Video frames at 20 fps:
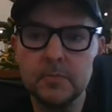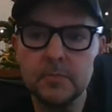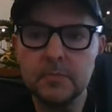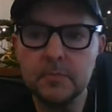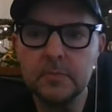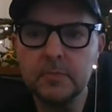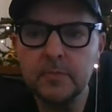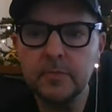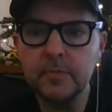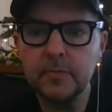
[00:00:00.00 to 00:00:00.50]

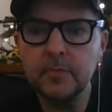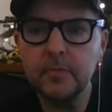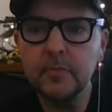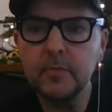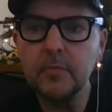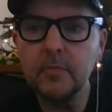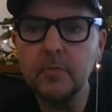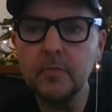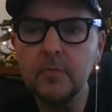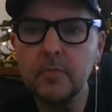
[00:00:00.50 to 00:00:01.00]

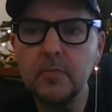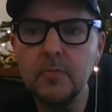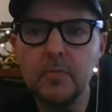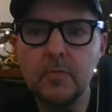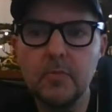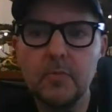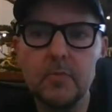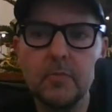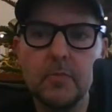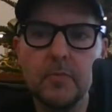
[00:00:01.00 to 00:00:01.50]

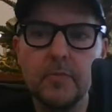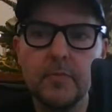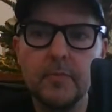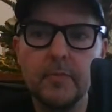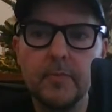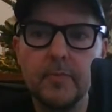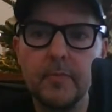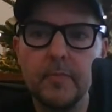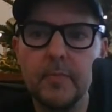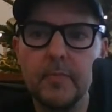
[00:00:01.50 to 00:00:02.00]

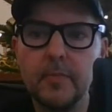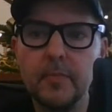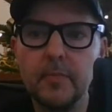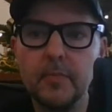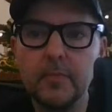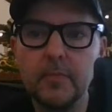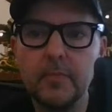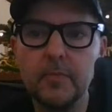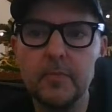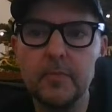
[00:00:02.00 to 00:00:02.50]

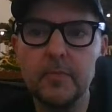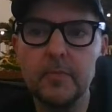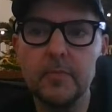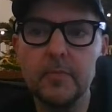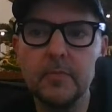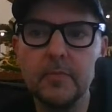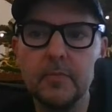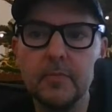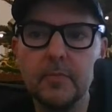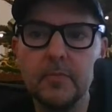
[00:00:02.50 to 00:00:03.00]

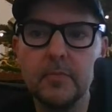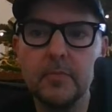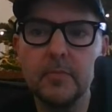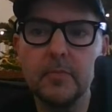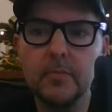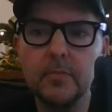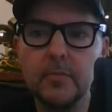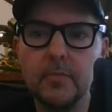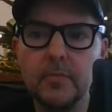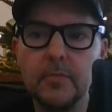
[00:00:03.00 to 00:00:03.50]

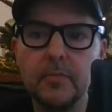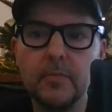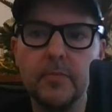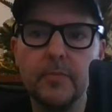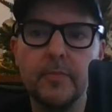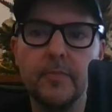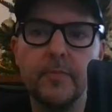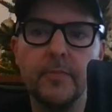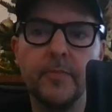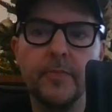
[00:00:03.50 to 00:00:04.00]

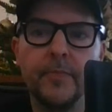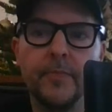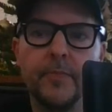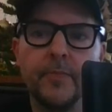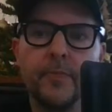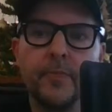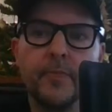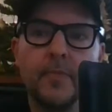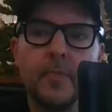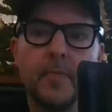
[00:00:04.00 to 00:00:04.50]
No one is speaking in this clip.